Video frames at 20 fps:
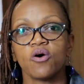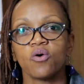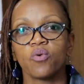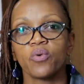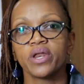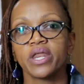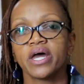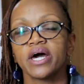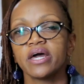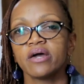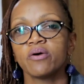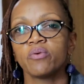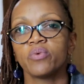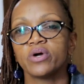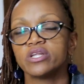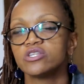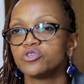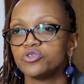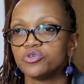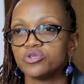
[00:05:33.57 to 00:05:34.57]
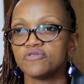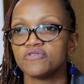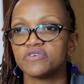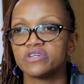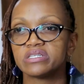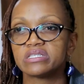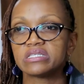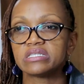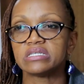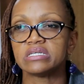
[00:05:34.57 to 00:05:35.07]
When I went to
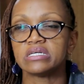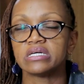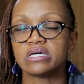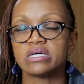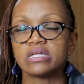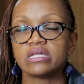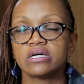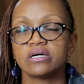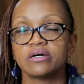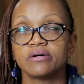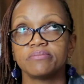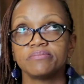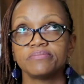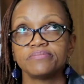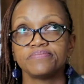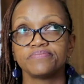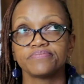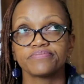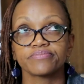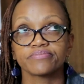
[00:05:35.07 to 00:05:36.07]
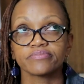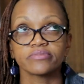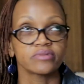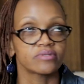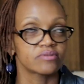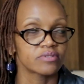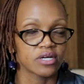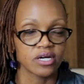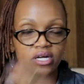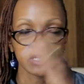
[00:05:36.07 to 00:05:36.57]
university in
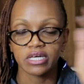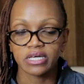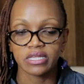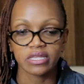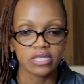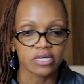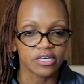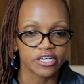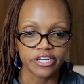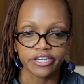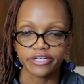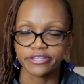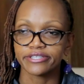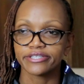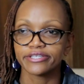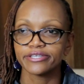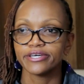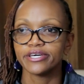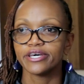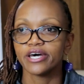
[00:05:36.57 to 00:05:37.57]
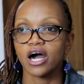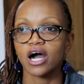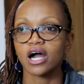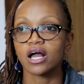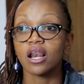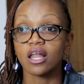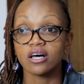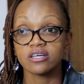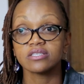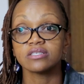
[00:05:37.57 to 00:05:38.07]
early in the years,
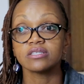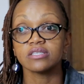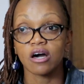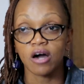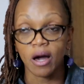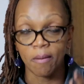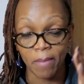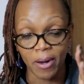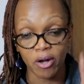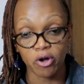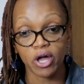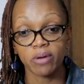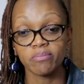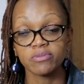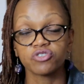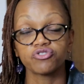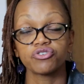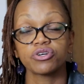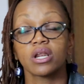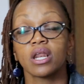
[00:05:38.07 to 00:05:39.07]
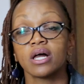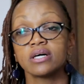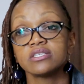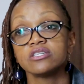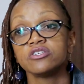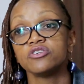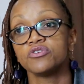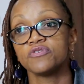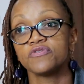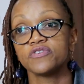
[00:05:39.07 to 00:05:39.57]
a biochemistry class
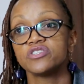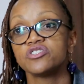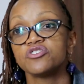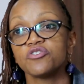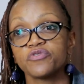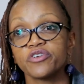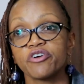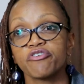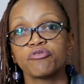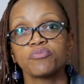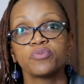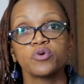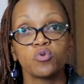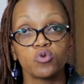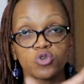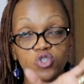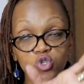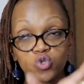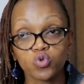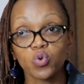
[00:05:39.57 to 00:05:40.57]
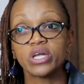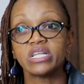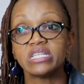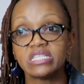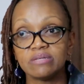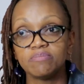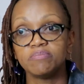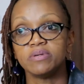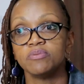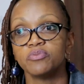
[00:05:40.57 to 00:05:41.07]
in University of Nairobi was
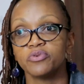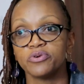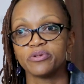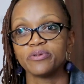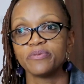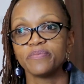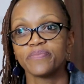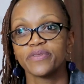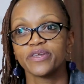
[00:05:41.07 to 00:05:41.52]
20 people.